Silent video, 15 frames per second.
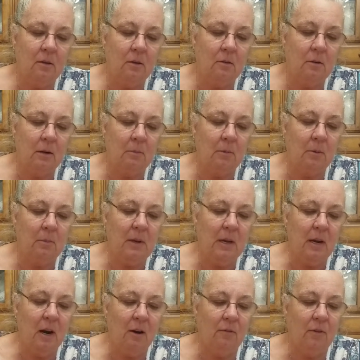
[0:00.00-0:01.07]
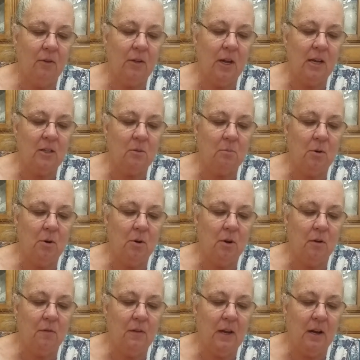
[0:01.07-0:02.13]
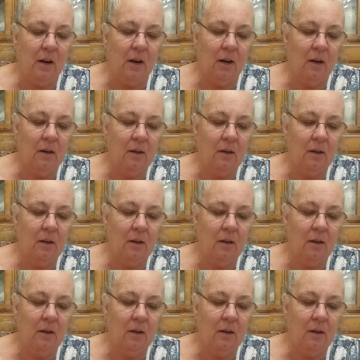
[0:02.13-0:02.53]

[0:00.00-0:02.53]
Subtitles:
Remember, be careful not to poke your finger.